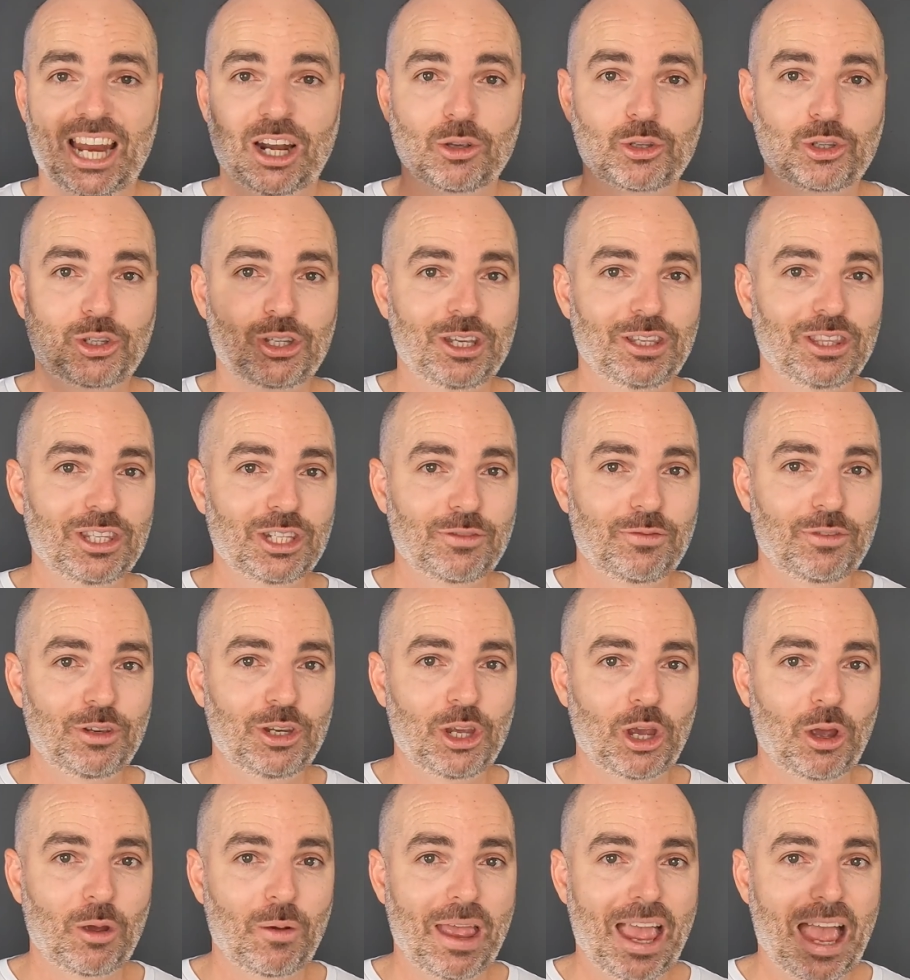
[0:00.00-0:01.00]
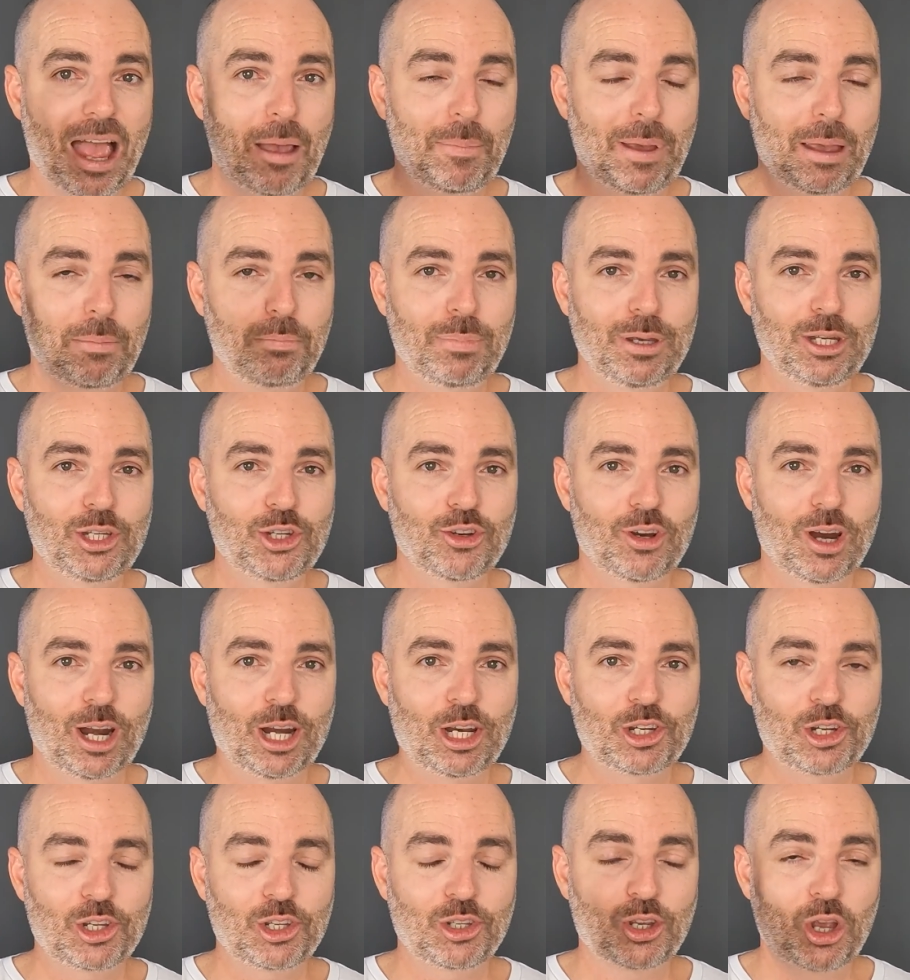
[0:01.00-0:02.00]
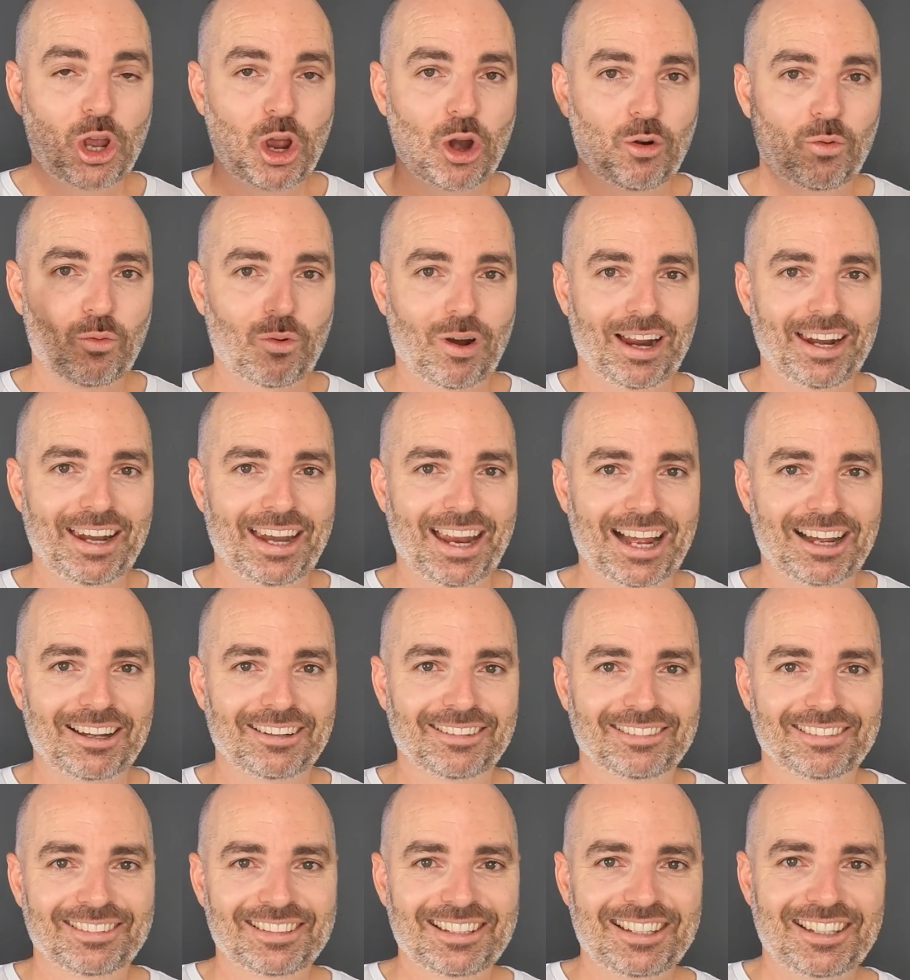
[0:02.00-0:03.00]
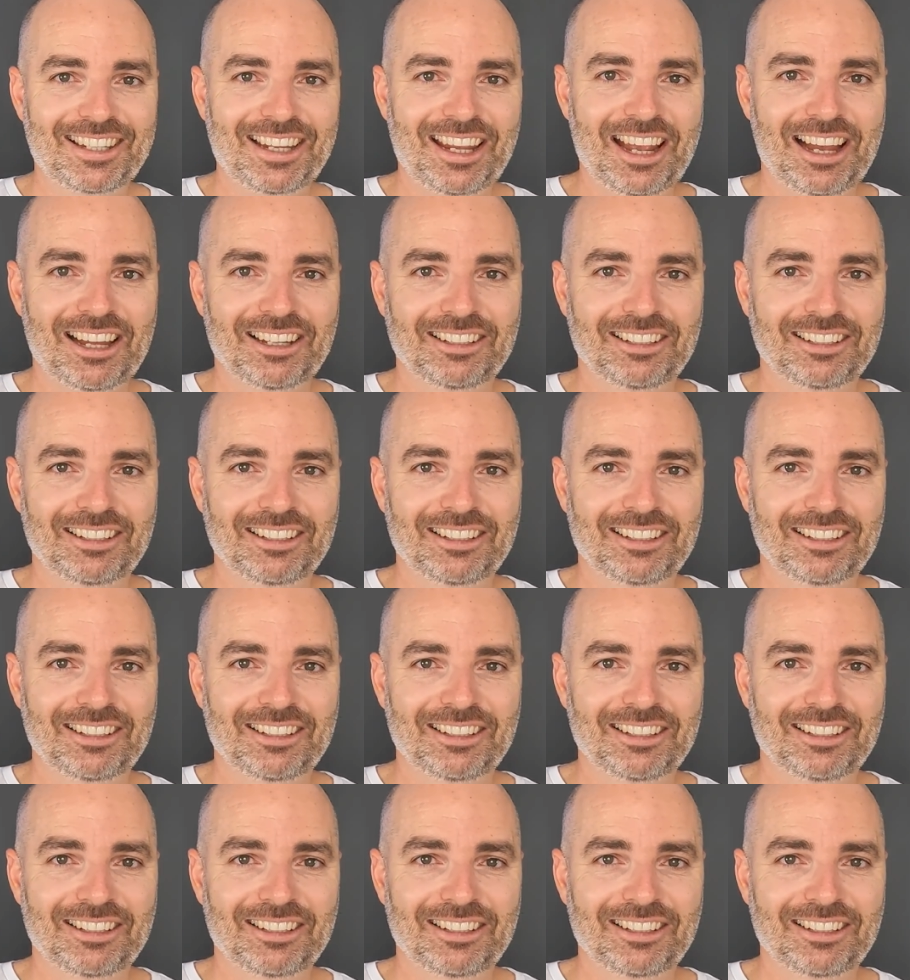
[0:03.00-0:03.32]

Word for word: I'll see you in this video about bid strategies right now. See